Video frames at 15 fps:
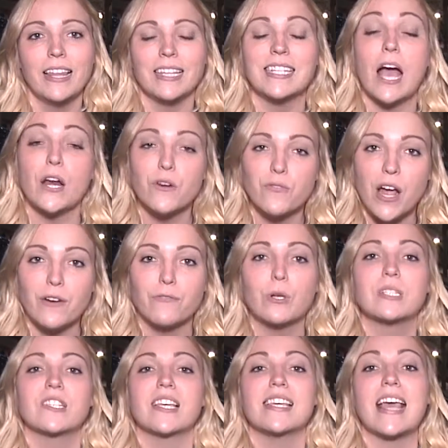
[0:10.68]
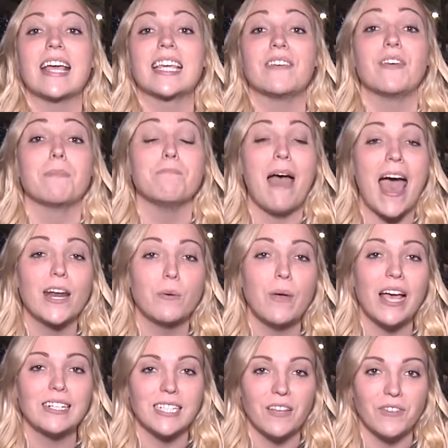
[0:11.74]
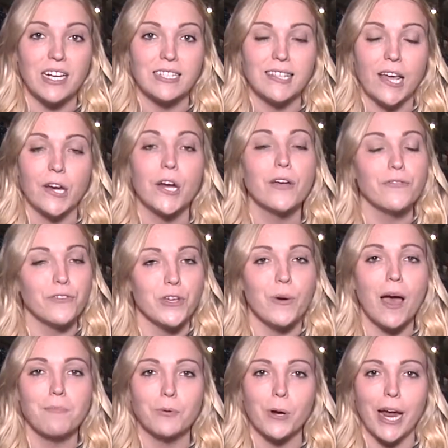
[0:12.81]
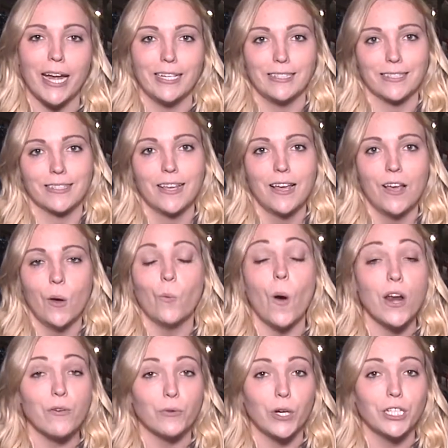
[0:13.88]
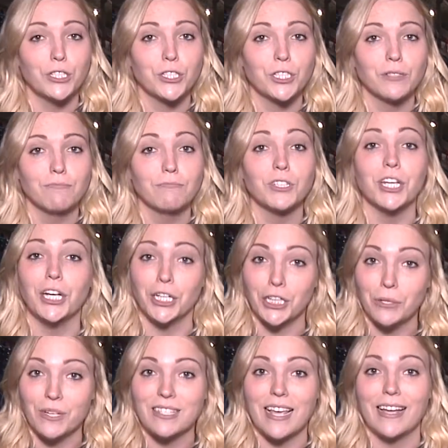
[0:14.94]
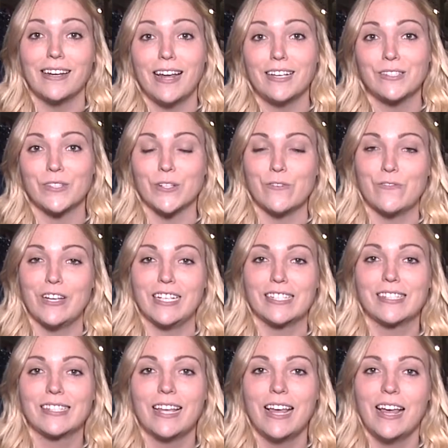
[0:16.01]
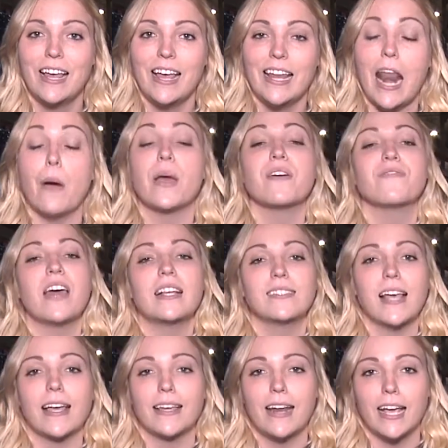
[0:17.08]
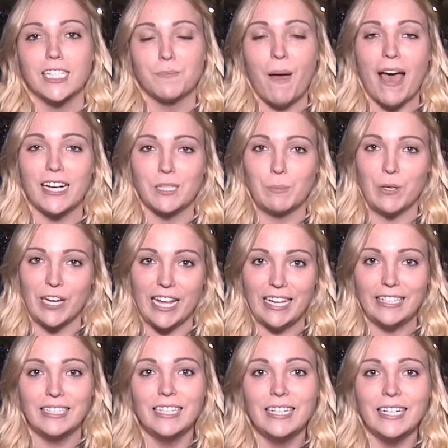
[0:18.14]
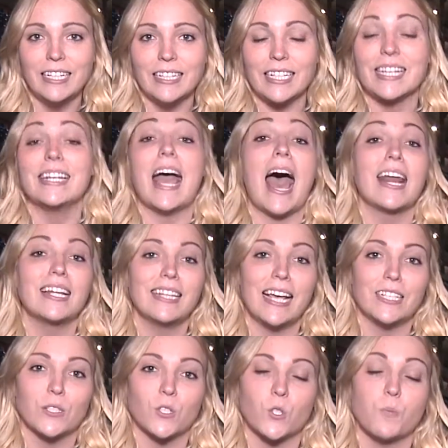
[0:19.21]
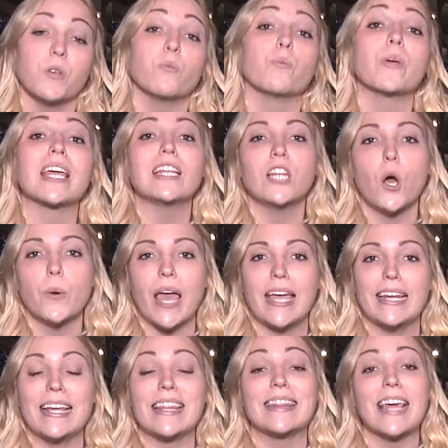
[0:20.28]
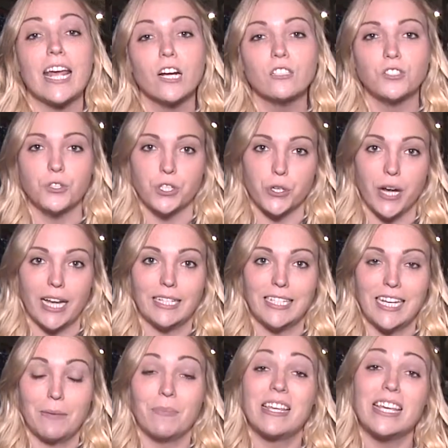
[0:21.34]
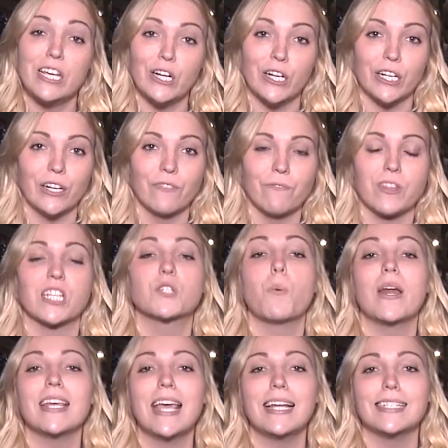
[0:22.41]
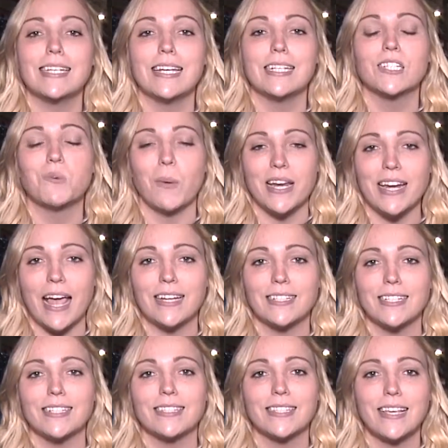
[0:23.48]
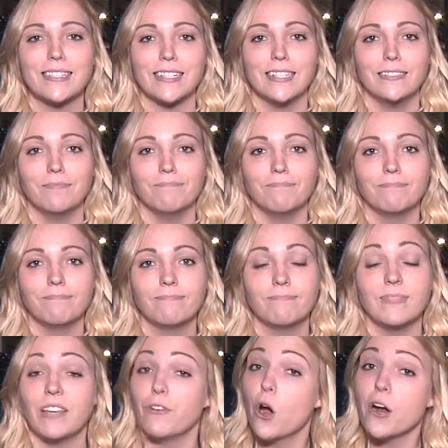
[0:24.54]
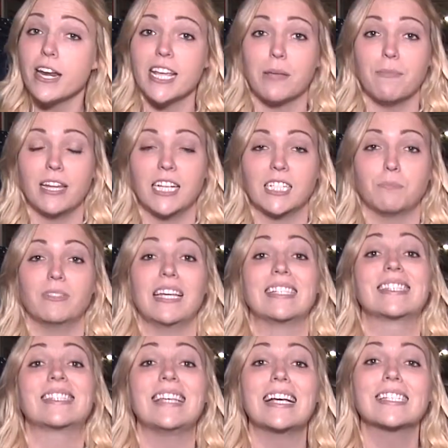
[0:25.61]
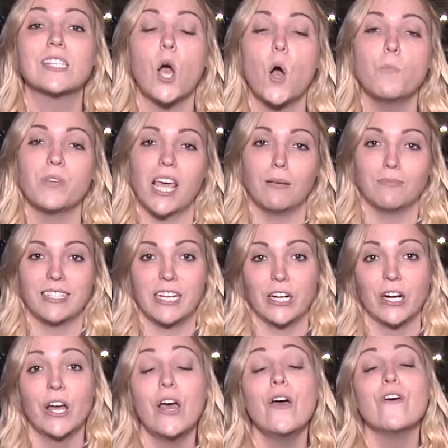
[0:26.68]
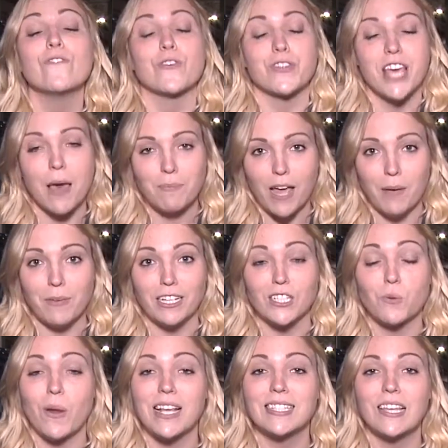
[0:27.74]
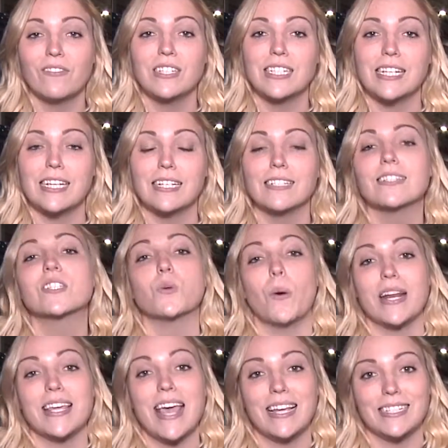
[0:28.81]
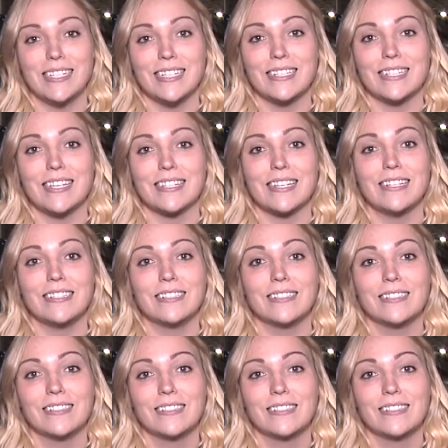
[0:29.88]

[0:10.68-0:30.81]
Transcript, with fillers: the town of Renfrew is looking at giving Ma-Te-Way Activity Center a few upgrades, one of which could include a second ice surface. Now, if that second ice pad is put in, the Kanata Lasers will be relocating their junior A team here for the 2018-2019 season. They've already committed to play six home games here for the upcoming 2017-2018 season.